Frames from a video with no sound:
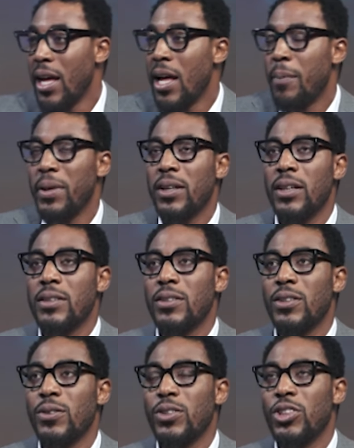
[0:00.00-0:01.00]
Because, you
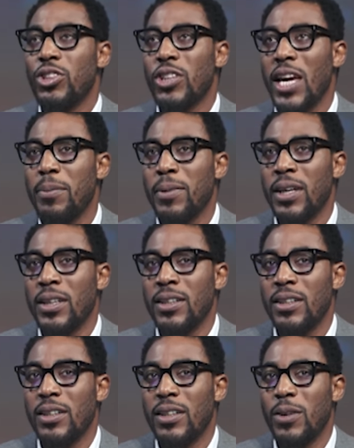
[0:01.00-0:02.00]
know, shaming
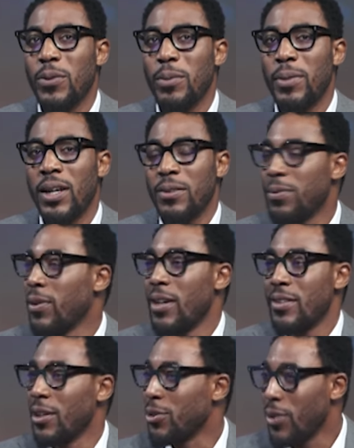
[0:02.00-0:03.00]
a woman for her
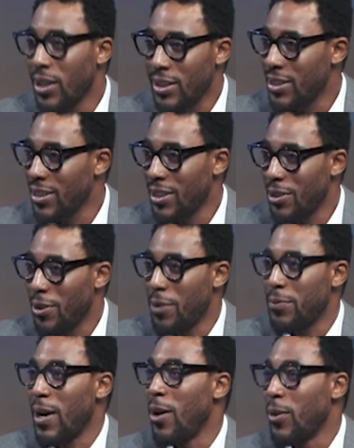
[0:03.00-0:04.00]
sexuality or
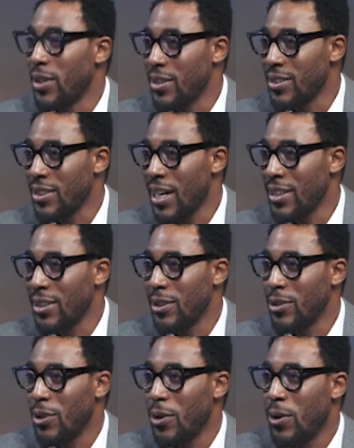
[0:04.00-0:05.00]
for her understanding,